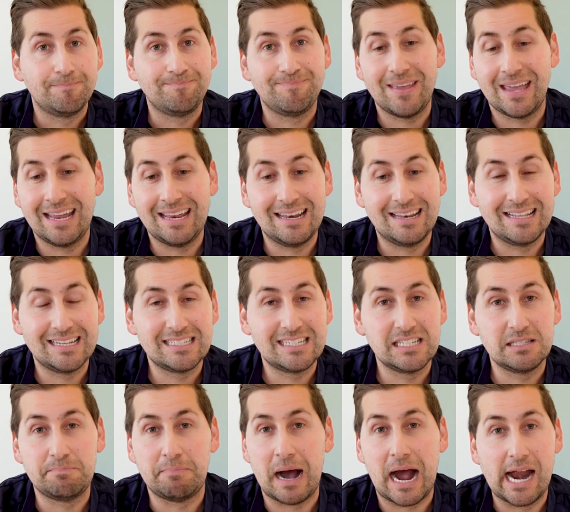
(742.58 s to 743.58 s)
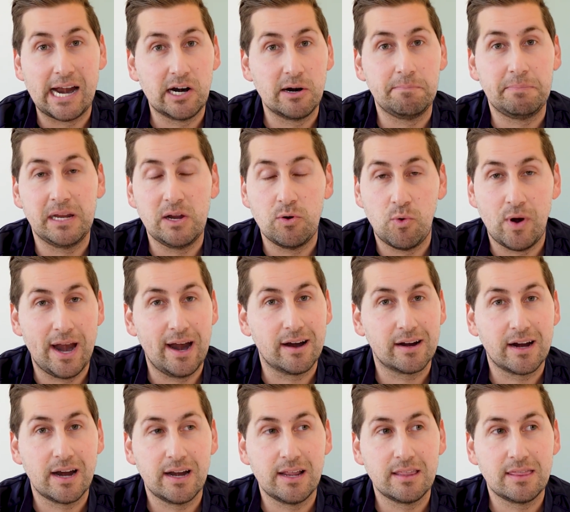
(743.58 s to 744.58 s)
and this is buyer
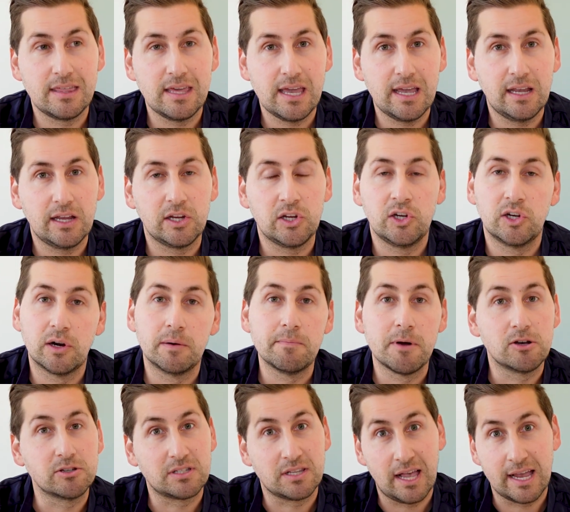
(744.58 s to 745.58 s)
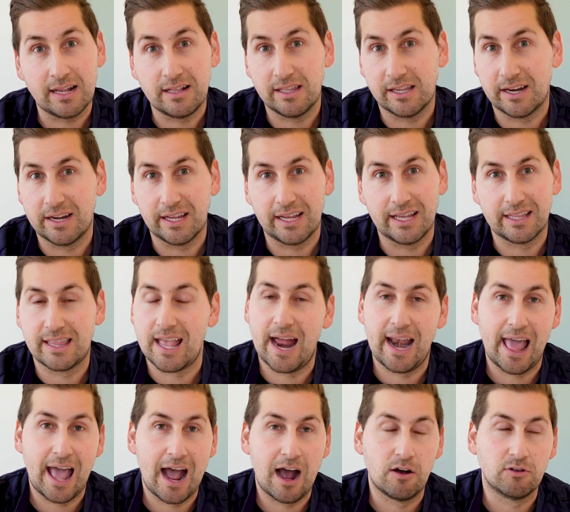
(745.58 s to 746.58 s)
beware kind of thing, you're most likely going to get
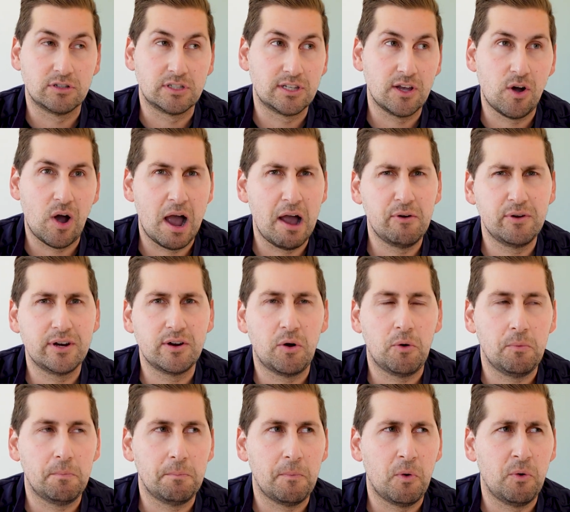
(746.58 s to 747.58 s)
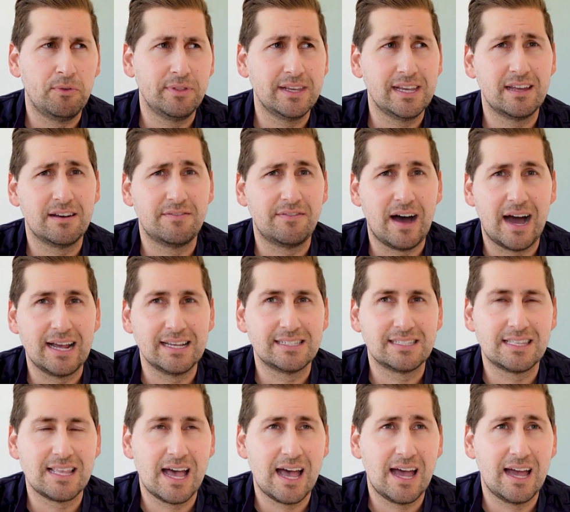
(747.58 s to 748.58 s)
that house. So I would only
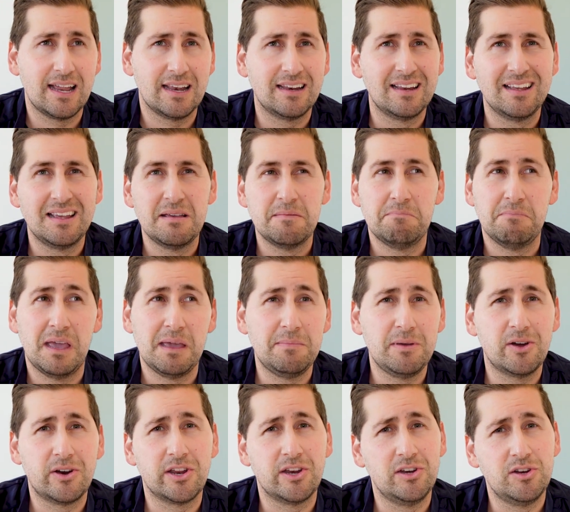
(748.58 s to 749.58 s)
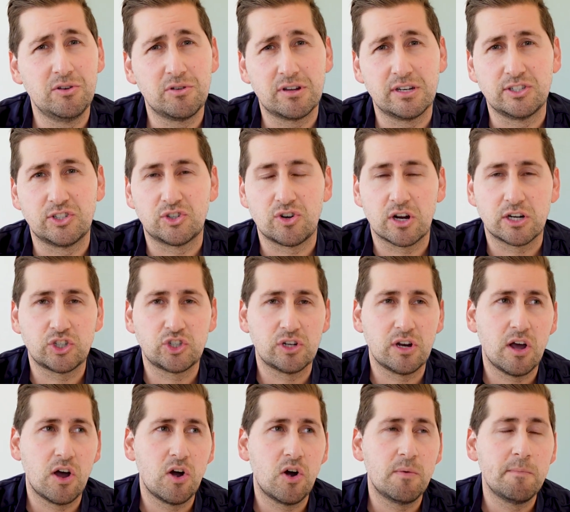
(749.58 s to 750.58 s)
advise that maybe on a new construction
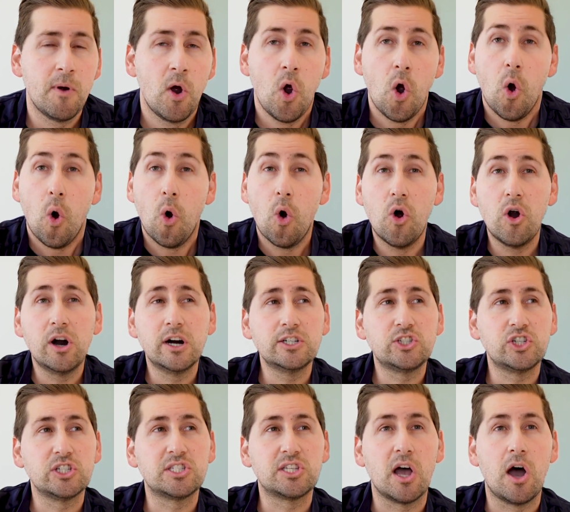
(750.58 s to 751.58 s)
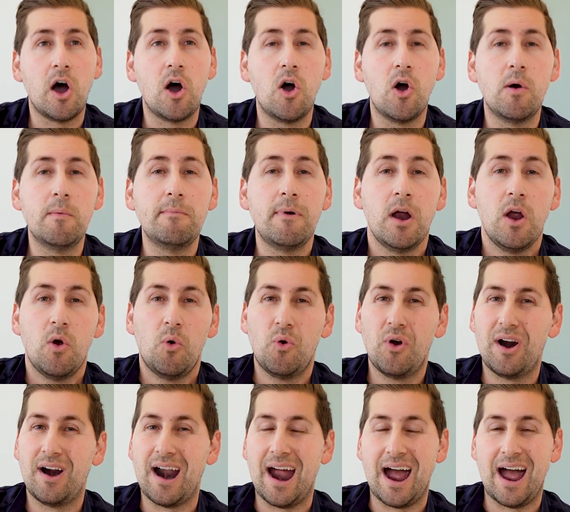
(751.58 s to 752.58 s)
home, or just a home
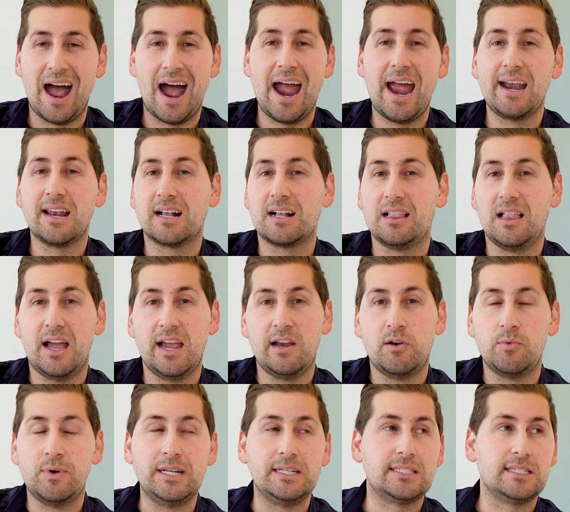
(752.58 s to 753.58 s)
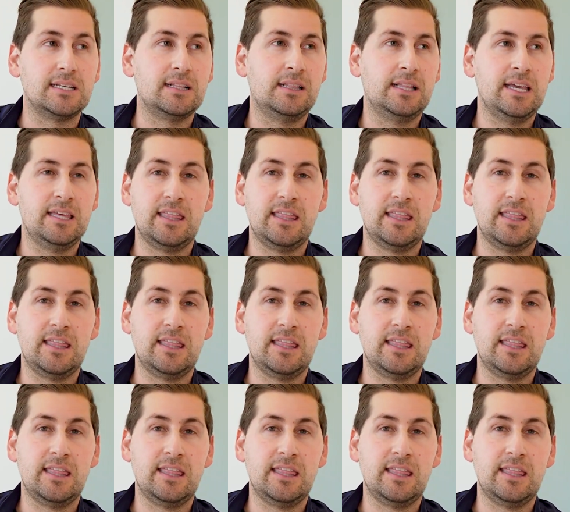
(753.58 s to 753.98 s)
where I had a client recently,